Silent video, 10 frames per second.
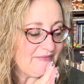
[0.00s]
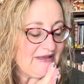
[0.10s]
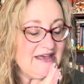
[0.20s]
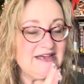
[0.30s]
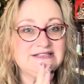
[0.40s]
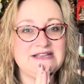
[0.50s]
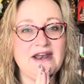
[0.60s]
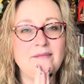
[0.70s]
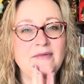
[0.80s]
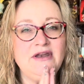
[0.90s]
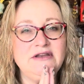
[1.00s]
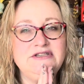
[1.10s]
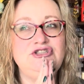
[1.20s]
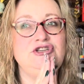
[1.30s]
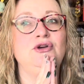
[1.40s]
is that I'm going to
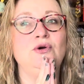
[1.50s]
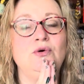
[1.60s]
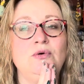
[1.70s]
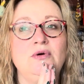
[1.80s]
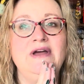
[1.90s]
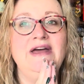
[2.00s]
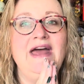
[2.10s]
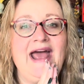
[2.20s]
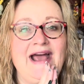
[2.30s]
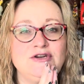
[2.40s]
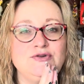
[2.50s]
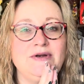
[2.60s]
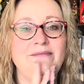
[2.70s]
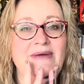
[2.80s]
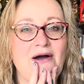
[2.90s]
do
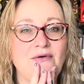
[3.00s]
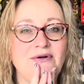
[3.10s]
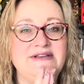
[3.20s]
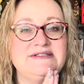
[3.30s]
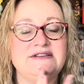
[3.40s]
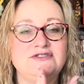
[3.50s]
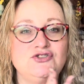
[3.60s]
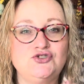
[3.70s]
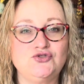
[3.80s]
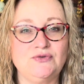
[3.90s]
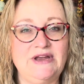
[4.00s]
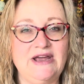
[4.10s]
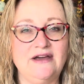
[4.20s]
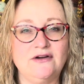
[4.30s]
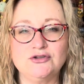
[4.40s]
Andrea Mowry's
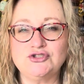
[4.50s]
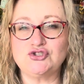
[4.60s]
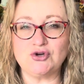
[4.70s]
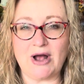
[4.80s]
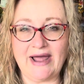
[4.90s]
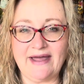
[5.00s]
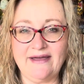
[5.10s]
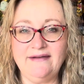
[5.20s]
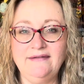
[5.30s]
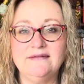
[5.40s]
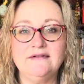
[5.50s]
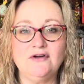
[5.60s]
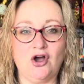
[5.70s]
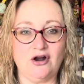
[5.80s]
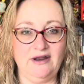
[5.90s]
Stria
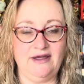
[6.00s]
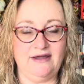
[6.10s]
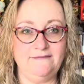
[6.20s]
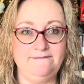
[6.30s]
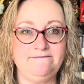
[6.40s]
cardigan.